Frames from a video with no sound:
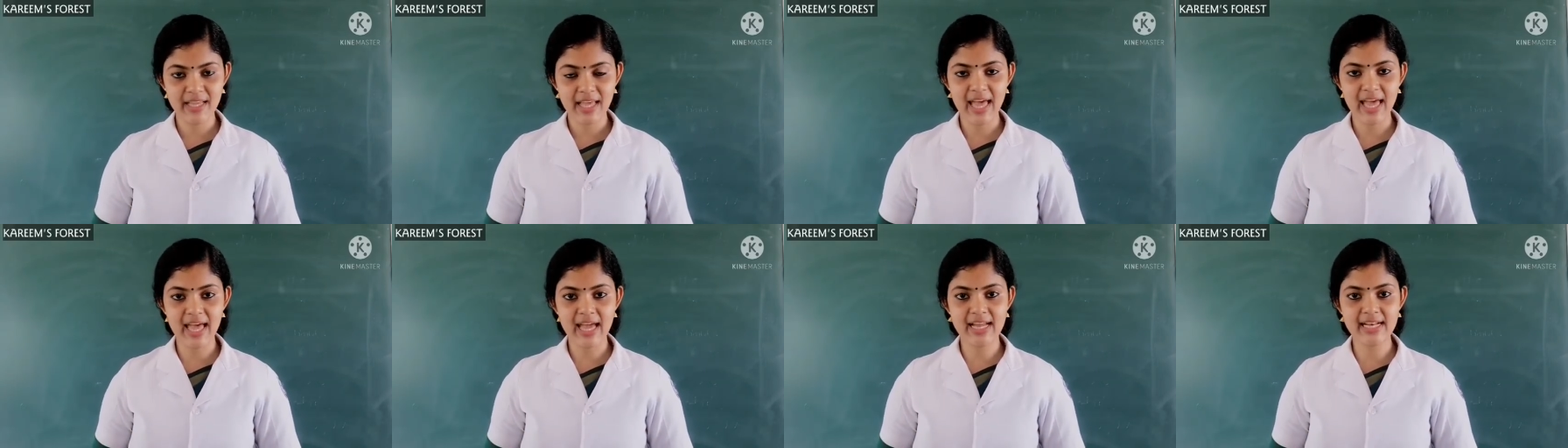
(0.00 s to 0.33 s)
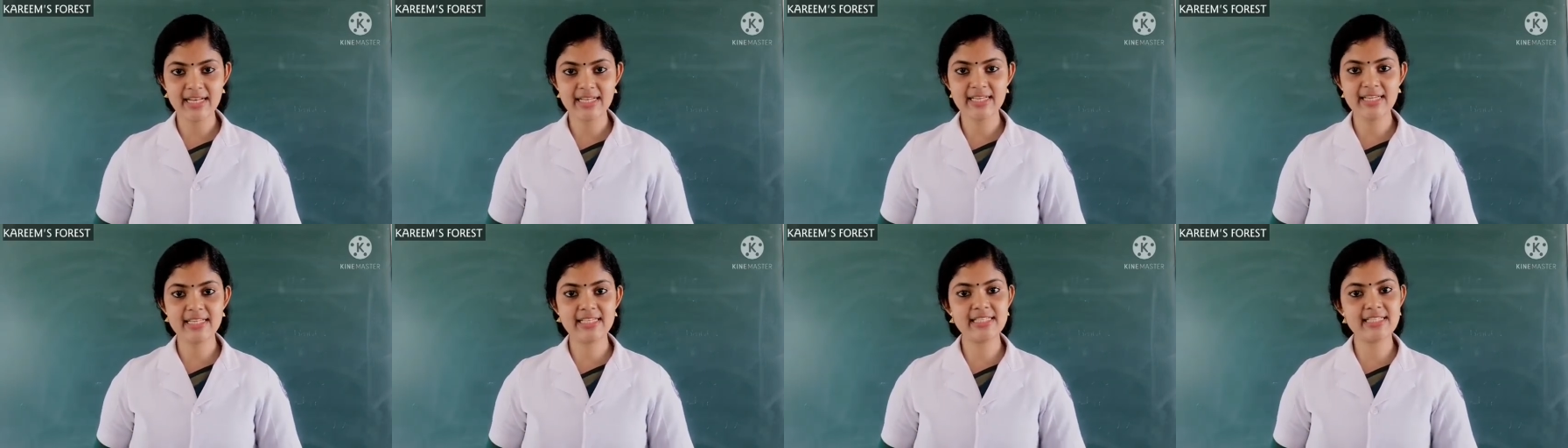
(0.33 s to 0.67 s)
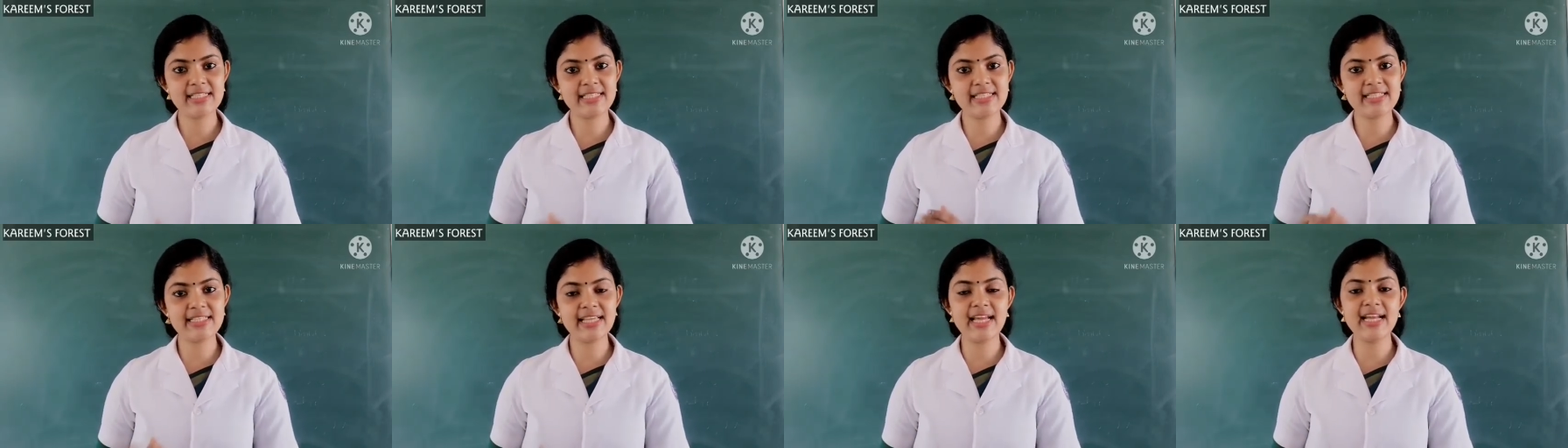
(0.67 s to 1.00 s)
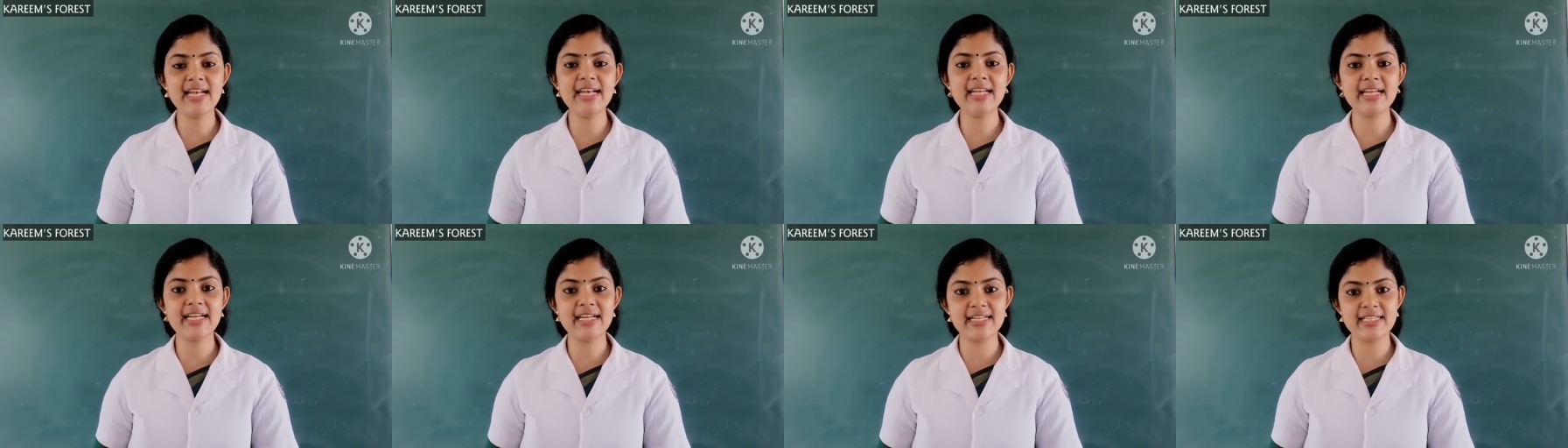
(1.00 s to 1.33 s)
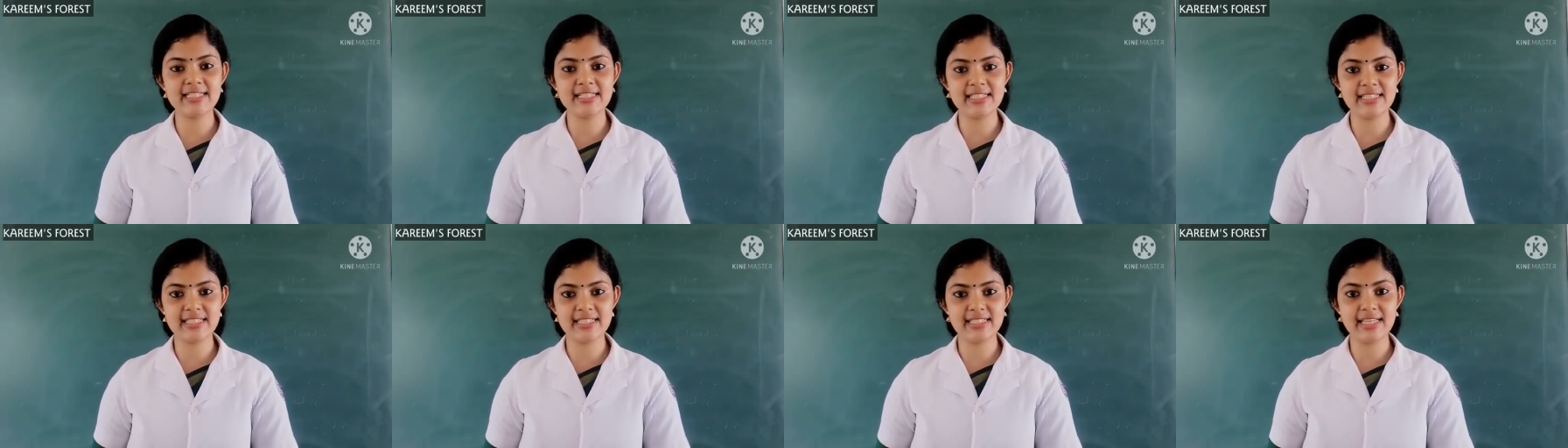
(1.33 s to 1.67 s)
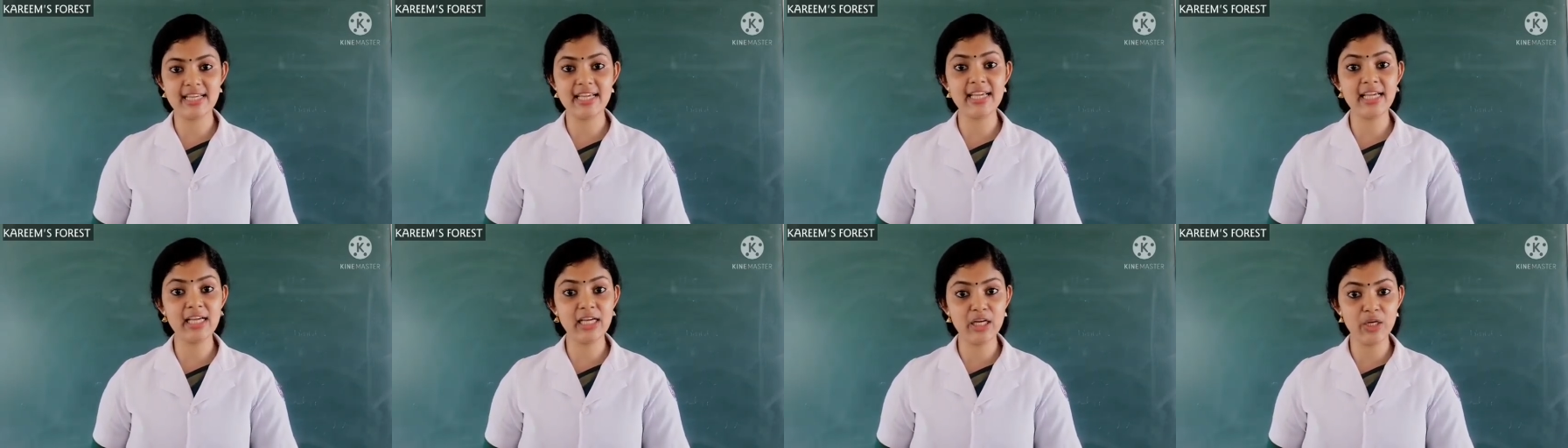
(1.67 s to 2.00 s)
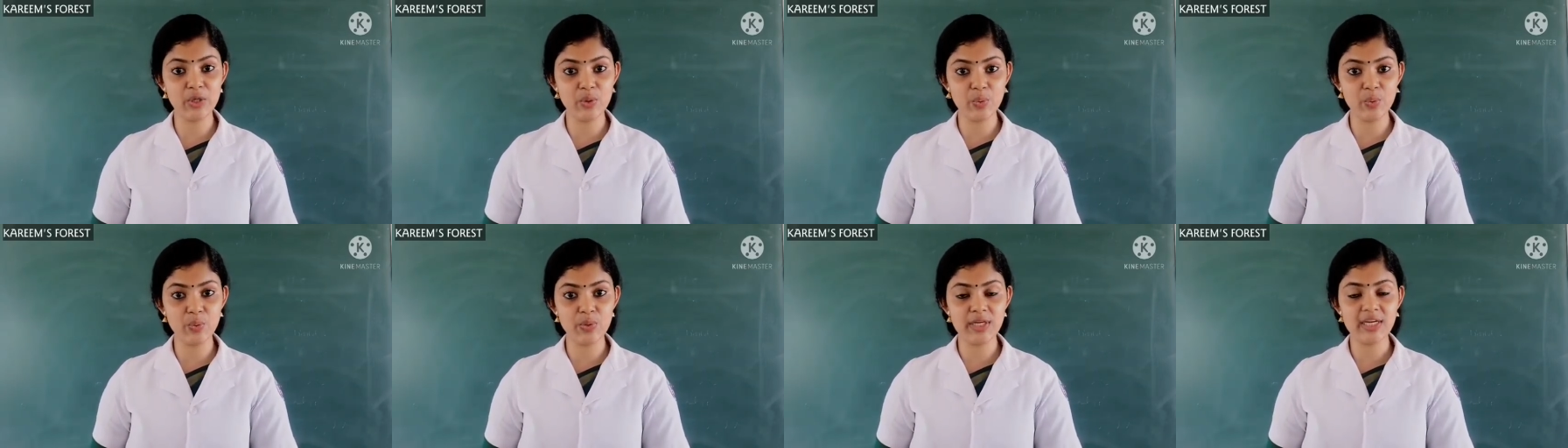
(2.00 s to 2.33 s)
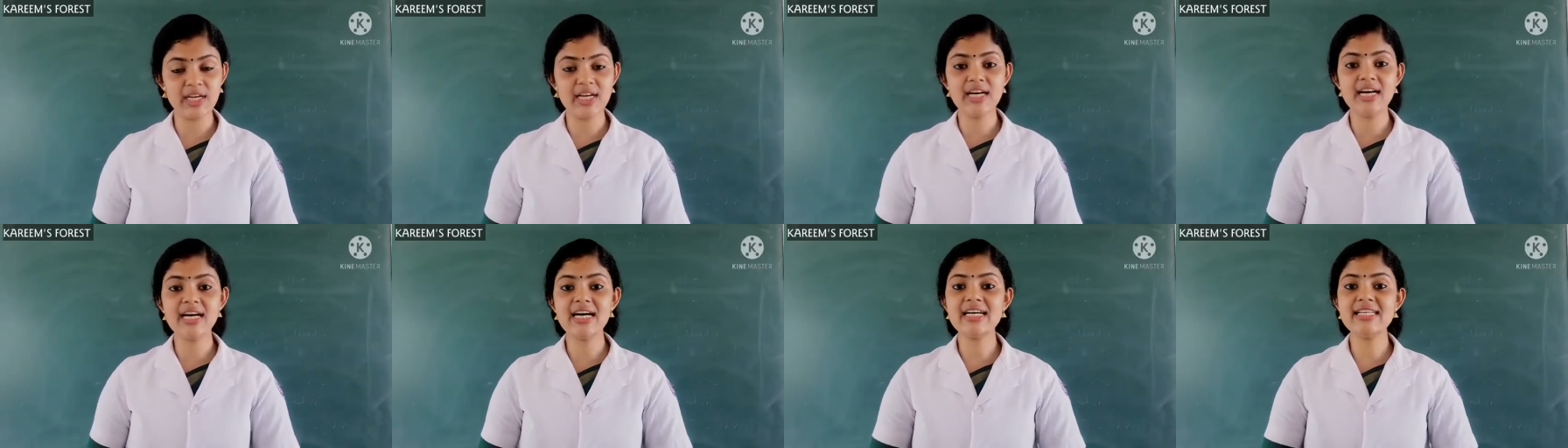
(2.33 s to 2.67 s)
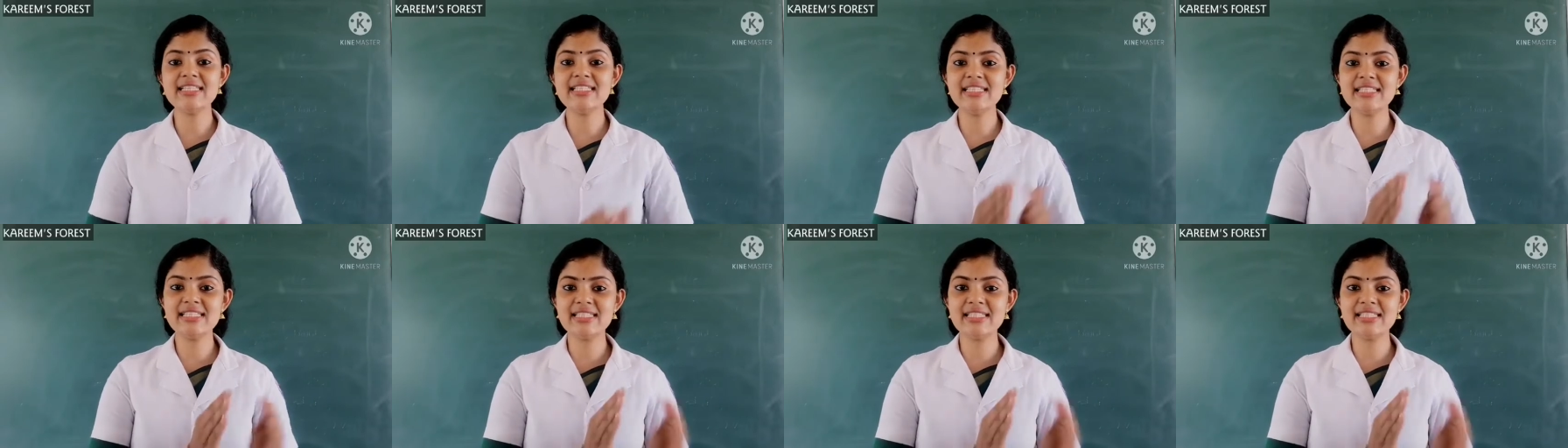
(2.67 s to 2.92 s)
and sentence include a